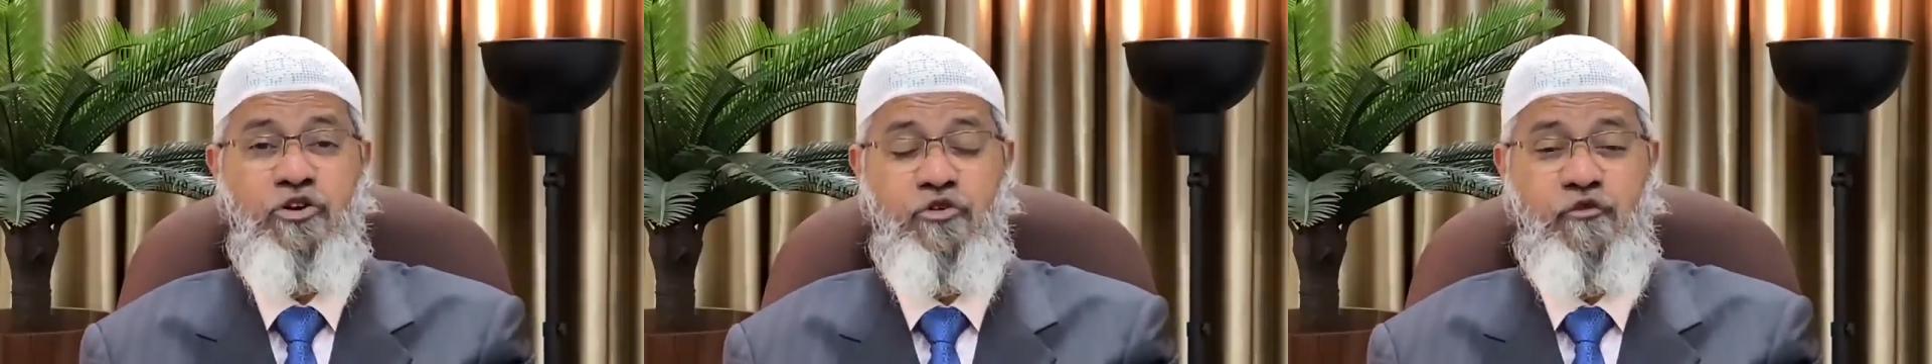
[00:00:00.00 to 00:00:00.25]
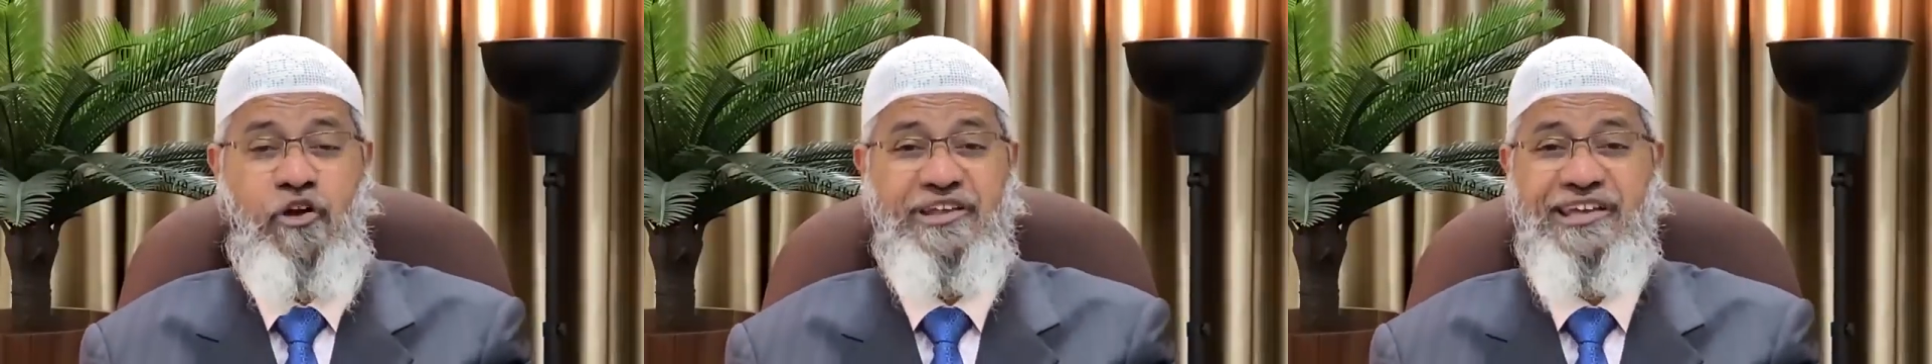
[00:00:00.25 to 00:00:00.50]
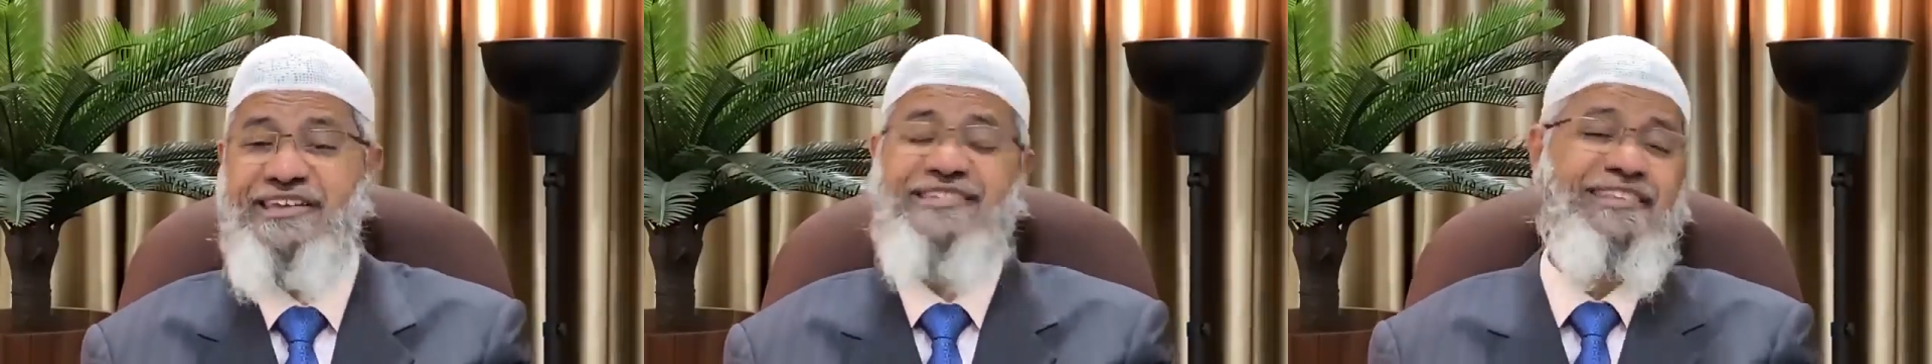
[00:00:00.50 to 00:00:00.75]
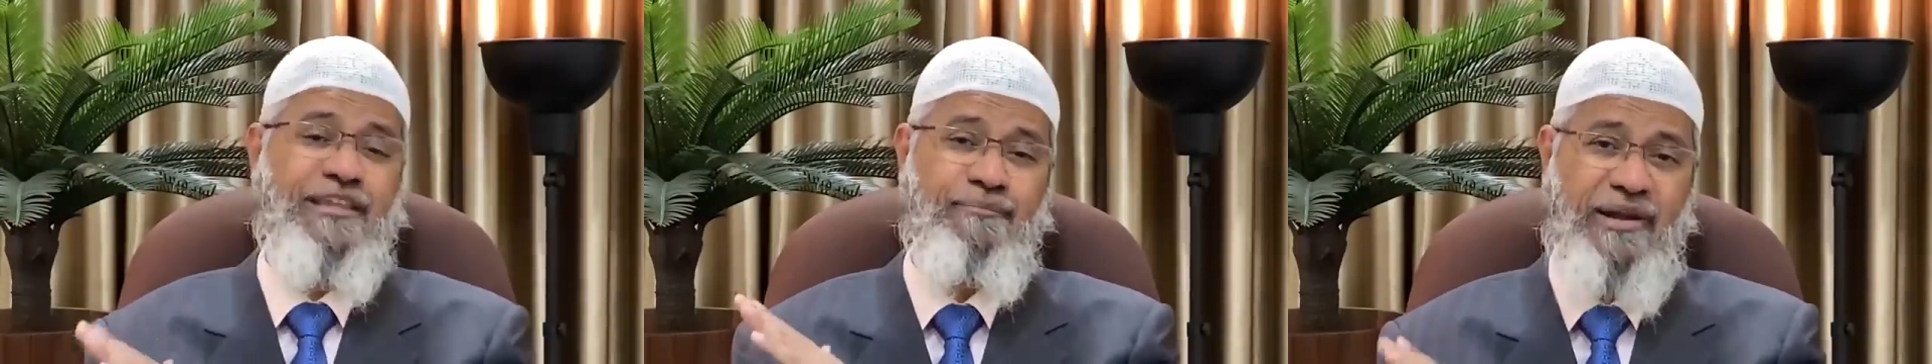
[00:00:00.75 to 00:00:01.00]
you'll do
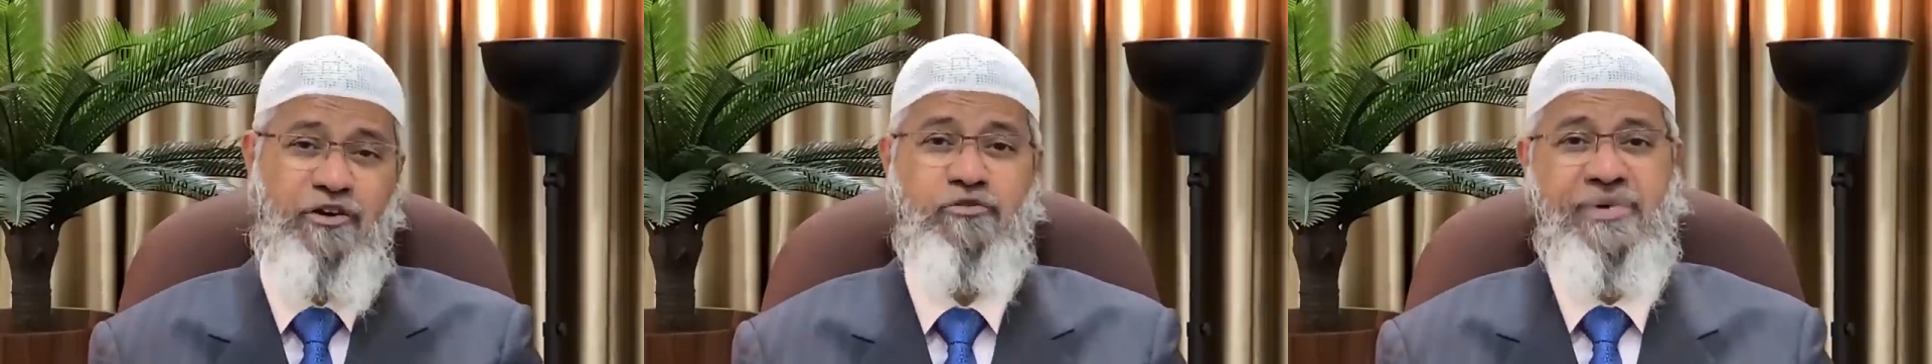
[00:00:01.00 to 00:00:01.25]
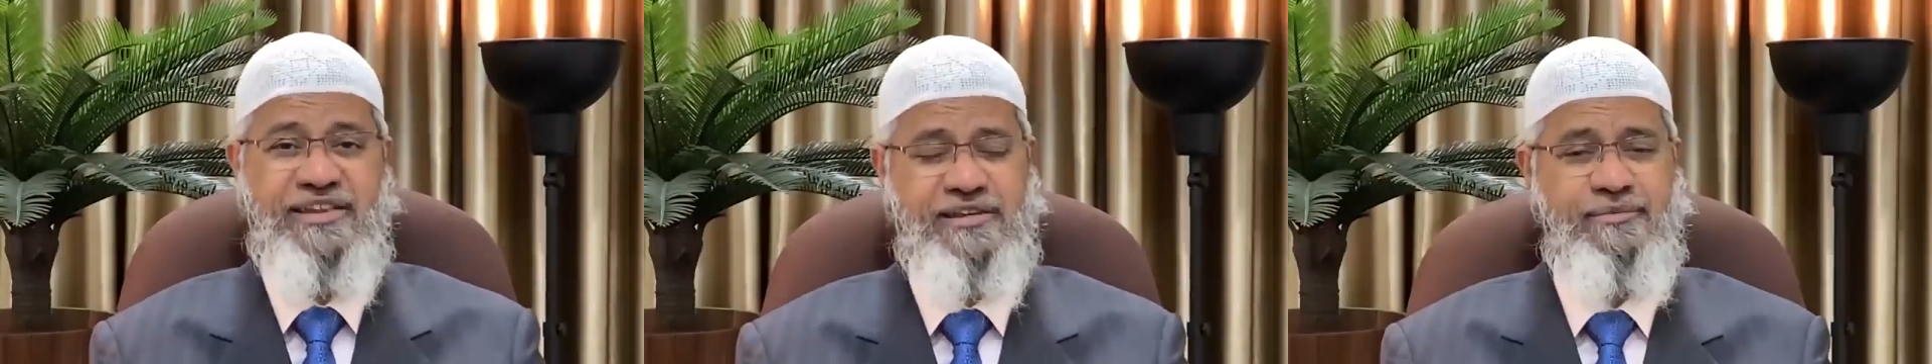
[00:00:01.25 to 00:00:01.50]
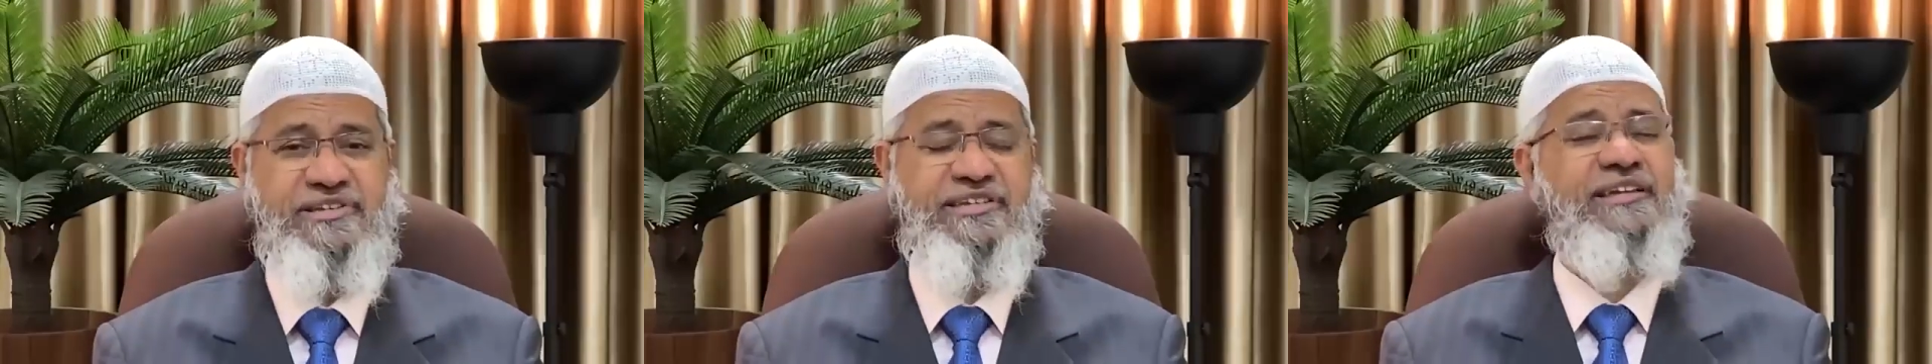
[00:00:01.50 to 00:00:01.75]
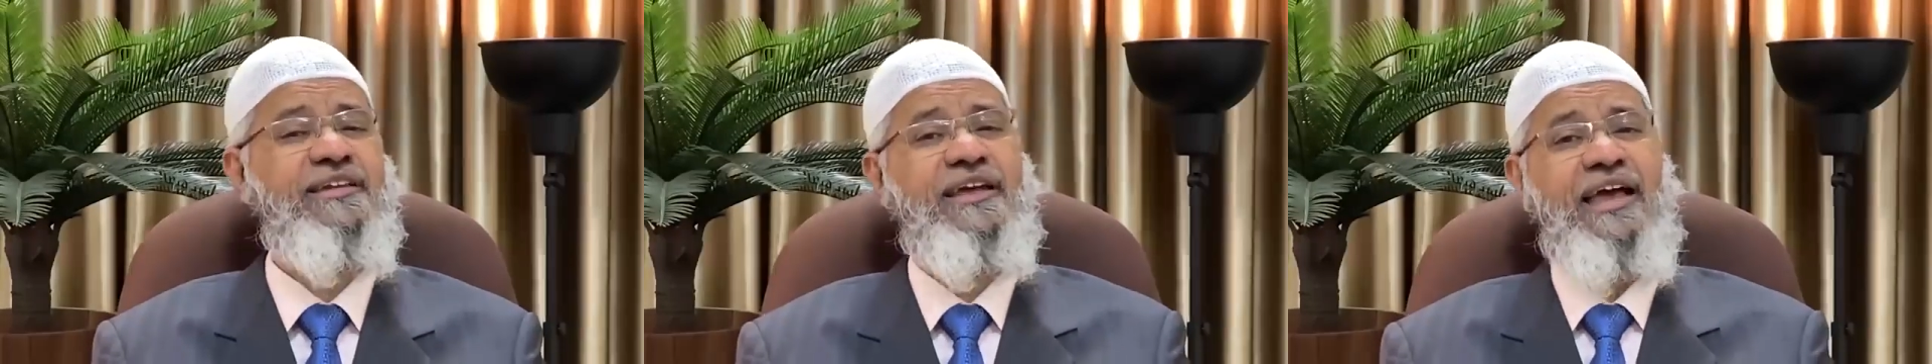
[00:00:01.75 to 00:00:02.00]
fornication, then better do
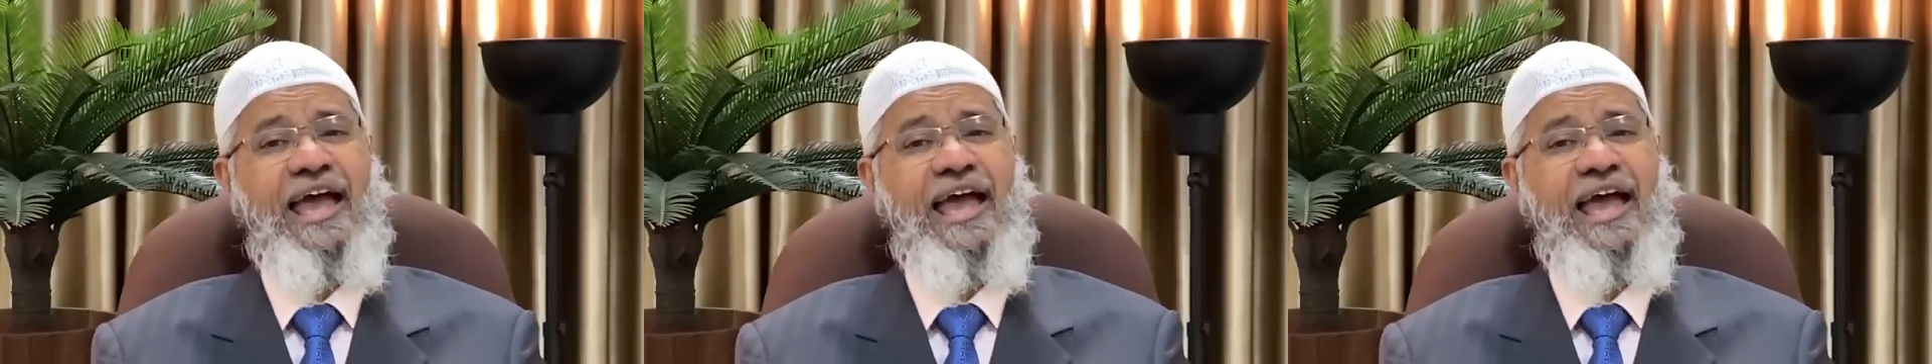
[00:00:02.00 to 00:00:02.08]
masturbation